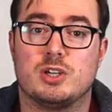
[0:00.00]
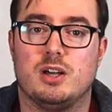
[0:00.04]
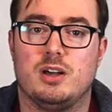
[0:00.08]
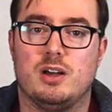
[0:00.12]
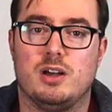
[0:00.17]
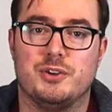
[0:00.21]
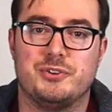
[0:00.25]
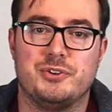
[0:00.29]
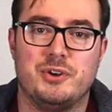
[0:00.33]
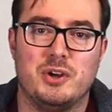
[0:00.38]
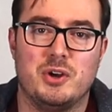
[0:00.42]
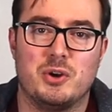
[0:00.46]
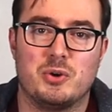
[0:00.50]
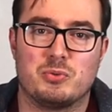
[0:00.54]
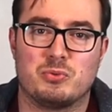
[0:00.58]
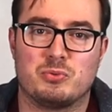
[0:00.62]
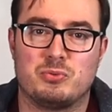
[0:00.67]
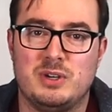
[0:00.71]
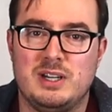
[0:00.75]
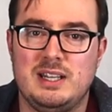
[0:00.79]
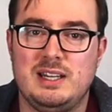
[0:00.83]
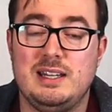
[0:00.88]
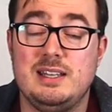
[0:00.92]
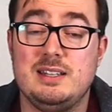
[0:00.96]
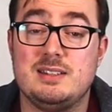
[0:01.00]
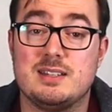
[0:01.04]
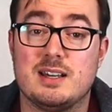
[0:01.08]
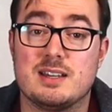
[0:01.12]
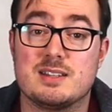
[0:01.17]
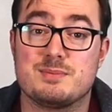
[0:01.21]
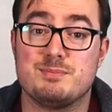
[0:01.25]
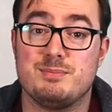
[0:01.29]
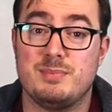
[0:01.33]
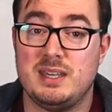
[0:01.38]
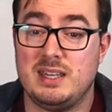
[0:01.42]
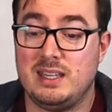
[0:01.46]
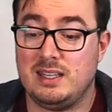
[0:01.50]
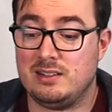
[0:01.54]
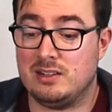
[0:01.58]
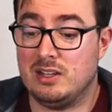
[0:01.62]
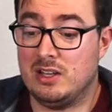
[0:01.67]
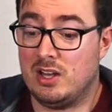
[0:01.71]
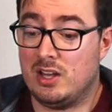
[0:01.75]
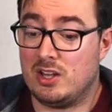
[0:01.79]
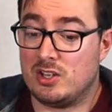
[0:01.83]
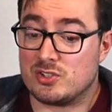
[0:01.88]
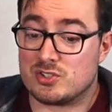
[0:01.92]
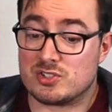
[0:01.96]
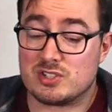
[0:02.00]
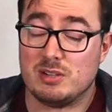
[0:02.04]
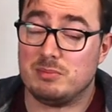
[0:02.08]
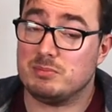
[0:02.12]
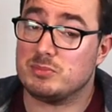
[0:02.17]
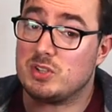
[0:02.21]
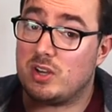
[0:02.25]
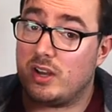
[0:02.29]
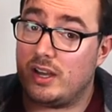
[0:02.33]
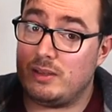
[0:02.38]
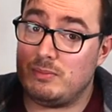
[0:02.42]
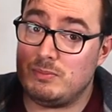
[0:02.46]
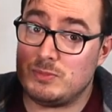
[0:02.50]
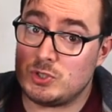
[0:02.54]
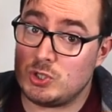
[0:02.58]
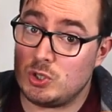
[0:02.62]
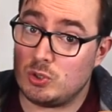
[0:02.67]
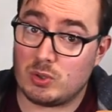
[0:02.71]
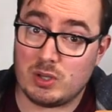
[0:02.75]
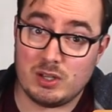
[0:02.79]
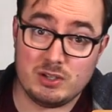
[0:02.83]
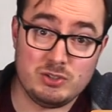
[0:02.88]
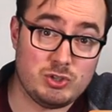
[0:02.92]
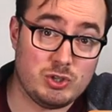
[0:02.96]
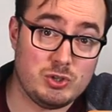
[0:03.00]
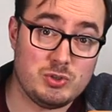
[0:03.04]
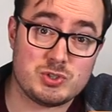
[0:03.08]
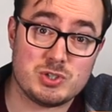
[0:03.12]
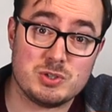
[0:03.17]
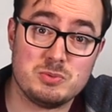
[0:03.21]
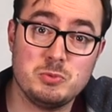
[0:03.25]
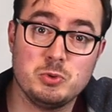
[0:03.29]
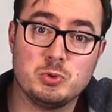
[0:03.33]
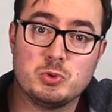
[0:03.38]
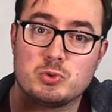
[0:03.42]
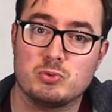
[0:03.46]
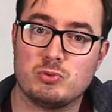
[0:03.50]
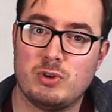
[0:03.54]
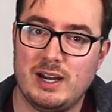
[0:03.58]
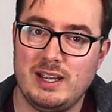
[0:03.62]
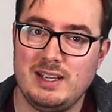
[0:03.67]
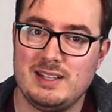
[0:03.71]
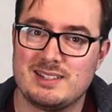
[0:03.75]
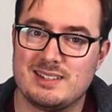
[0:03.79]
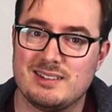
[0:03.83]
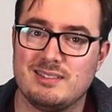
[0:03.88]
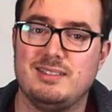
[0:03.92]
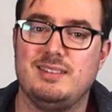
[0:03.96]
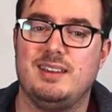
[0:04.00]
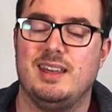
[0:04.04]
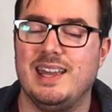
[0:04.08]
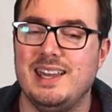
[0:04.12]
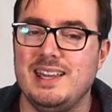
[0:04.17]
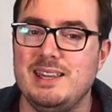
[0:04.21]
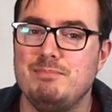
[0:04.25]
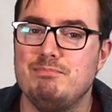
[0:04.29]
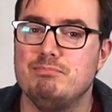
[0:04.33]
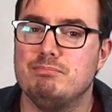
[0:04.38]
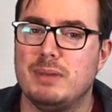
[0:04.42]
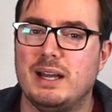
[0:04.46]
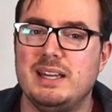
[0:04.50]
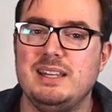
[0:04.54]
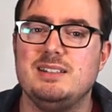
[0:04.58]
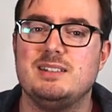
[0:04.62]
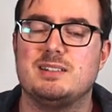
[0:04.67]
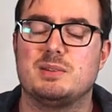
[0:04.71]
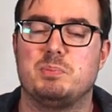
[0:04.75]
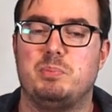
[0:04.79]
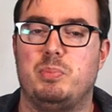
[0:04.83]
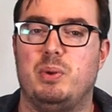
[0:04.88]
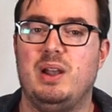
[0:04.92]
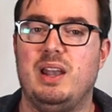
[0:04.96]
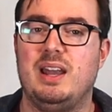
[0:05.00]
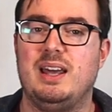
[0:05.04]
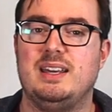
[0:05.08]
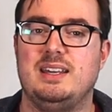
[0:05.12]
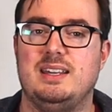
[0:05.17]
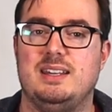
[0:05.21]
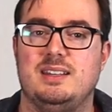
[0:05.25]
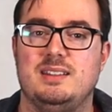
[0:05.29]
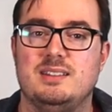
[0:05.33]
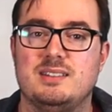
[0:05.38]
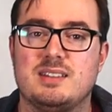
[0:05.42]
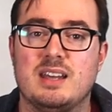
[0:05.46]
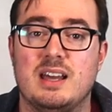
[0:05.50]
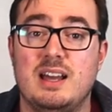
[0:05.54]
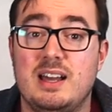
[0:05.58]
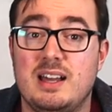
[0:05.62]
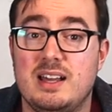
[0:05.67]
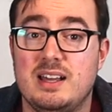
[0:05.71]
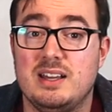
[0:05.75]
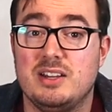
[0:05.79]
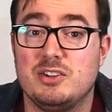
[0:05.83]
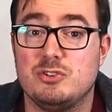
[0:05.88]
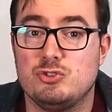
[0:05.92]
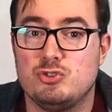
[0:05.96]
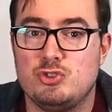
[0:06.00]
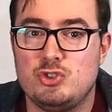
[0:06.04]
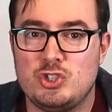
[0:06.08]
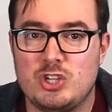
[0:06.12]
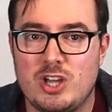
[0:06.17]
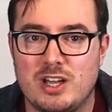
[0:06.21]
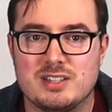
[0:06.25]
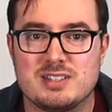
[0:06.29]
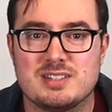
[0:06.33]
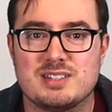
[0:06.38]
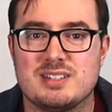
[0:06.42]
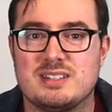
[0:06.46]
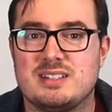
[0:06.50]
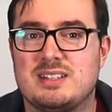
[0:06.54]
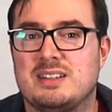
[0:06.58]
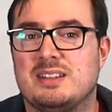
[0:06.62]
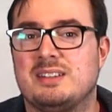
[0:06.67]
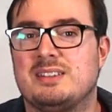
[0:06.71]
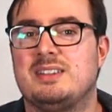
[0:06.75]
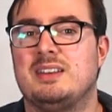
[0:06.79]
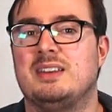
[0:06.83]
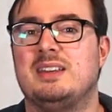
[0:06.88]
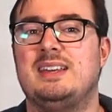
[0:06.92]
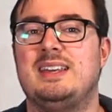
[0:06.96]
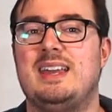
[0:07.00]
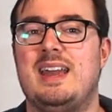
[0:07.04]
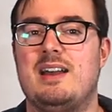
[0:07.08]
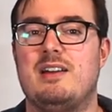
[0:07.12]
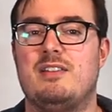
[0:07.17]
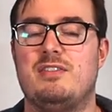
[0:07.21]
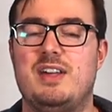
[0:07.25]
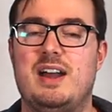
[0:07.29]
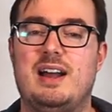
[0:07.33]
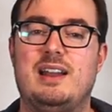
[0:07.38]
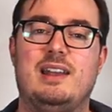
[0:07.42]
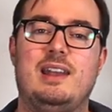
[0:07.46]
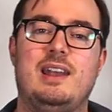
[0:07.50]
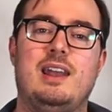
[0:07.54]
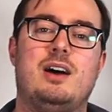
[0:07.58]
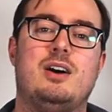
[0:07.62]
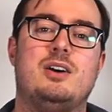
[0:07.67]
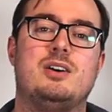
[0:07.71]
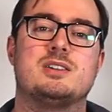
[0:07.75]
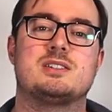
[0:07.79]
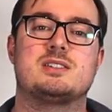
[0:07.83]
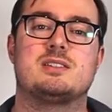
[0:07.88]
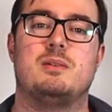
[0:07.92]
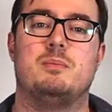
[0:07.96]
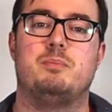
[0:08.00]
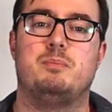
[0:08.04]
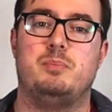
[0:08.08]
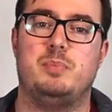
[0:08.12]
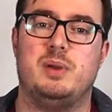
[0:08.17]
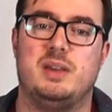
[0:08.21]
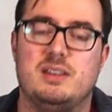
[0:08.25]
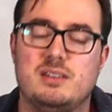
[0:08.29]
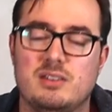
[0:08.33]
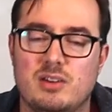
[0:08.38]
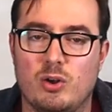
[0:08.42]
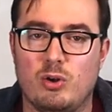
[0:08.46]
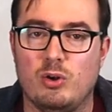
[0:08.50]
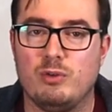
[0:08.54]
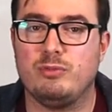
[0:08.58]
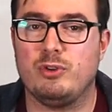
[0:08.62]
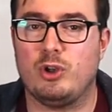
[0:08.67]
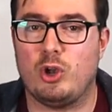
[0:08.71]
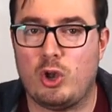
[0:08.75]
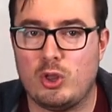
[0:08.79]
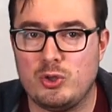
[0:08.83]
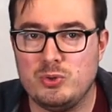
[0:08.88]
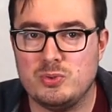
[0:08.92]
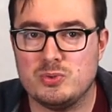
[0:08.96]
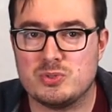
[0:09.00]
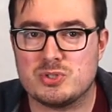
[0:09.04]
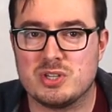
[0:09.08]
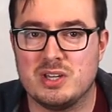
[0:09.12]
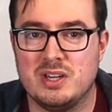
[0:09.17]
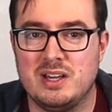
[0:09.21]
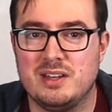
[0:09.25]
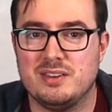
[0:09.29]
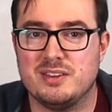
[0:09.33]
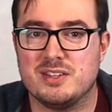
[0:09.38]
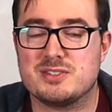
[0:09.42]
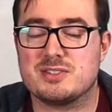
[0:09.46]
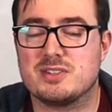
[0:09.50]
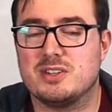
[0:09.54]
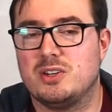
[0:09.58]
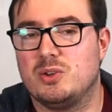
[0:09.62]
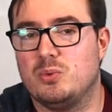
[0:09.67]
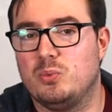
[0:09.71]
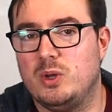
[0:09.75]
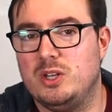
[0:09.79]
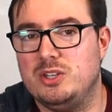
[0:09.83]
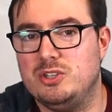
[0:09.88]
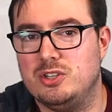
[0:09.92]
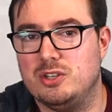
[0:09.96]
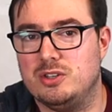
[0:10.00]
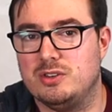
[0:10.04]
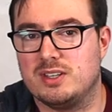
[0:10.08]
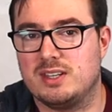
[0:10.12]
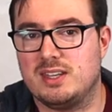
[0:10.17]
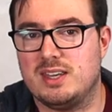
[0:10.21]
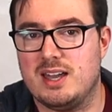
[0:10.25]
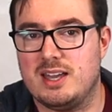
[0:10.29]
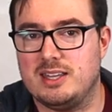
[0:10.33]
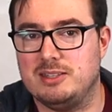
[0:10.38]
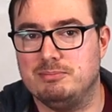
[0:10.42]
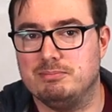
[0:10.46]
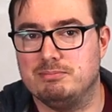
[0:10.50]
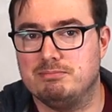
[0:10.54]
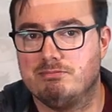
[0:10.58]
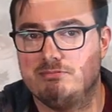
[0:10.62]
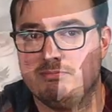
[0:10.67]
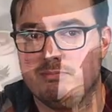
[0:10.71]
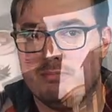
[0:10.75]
card really does mean sometimes you can do some great teammate plays just to get that last bit of loot that's going to win you the game.